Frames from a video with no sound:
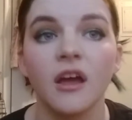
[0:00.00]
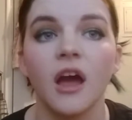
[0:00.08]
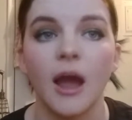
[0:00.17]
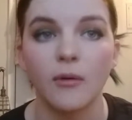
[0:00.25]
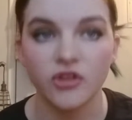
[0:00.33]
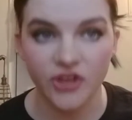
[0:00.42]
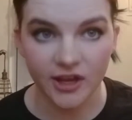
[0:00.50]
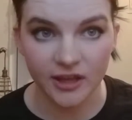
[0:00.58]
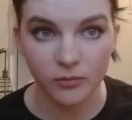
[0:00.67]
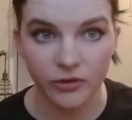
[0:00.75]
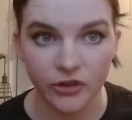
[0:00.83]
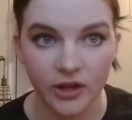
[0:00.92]
I will check
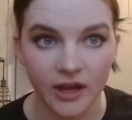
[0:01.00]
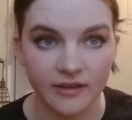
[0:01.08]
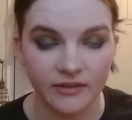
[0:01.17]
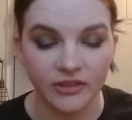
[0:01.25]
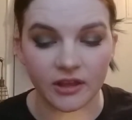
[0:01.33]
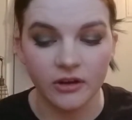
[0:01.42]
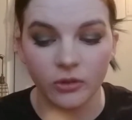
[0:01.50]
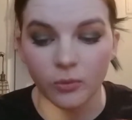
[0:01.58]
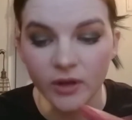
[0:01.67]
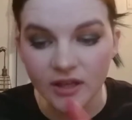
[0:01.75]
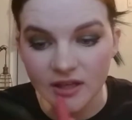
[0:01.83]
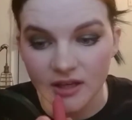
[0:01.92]
in with you guys at the end of the week to